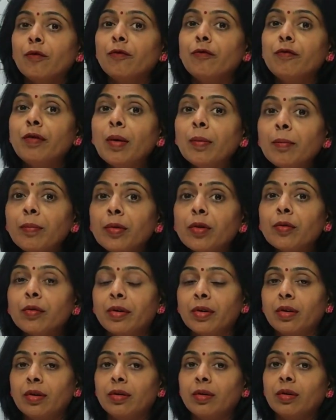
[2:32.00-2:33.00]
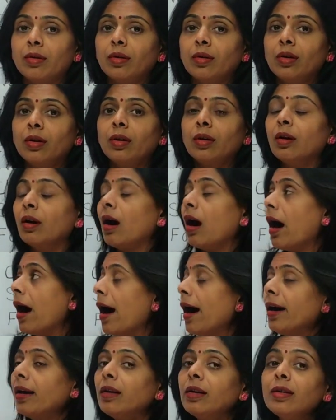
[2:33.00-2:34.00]
February.
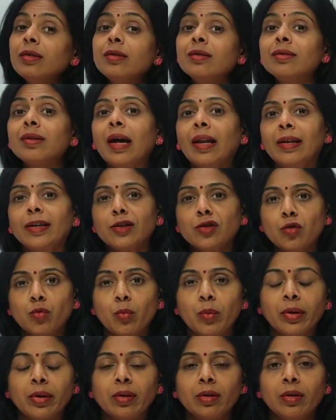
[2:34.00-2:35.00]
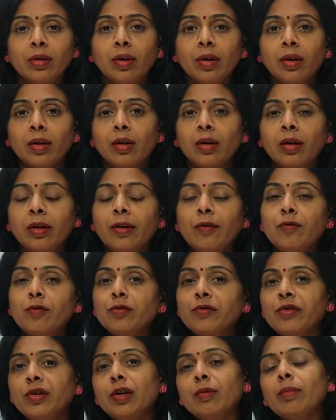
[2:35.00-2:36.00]
R is silent over here. If you
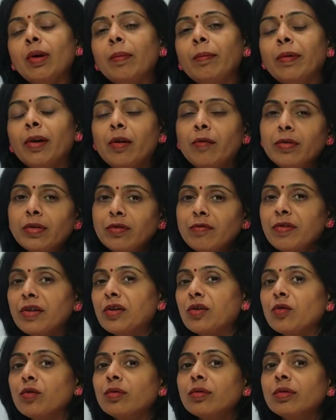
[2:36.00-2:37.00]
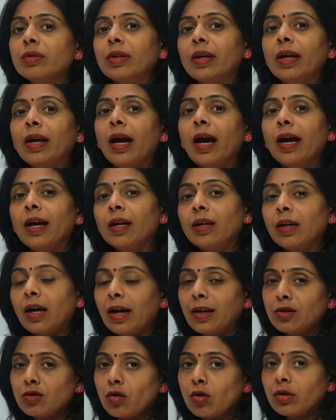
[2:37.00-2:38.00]
see my previous videos, there
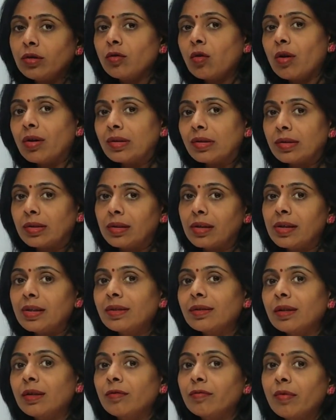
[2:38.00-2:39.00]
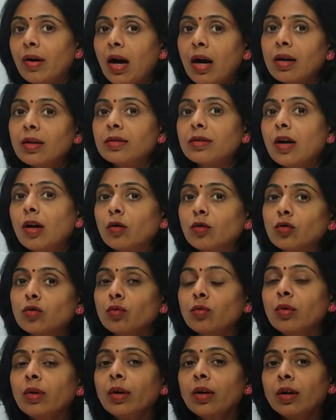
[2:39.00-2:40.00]
I taught consonants and vowels, how
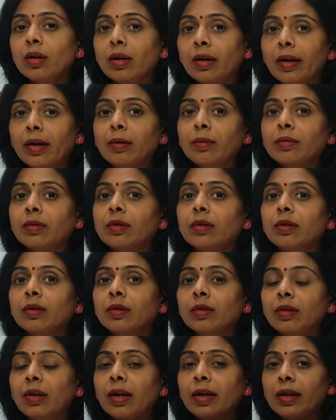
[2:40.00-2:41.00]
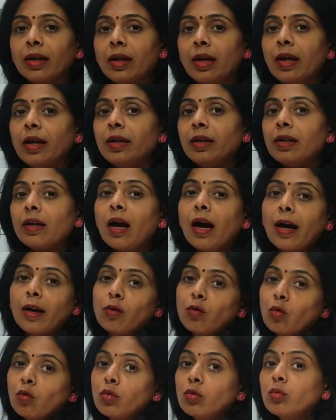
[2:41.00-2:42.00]
to correct the like A, E, I,
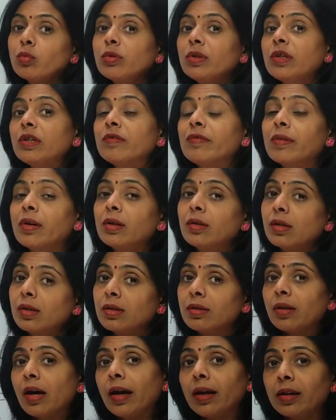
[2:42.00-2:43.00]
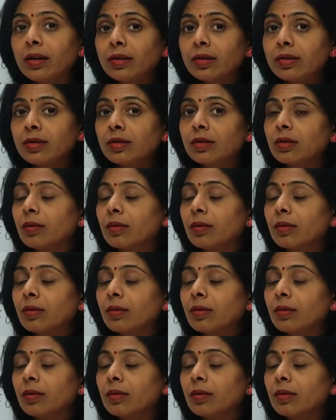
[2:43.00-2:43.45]
O, U. These words are silent.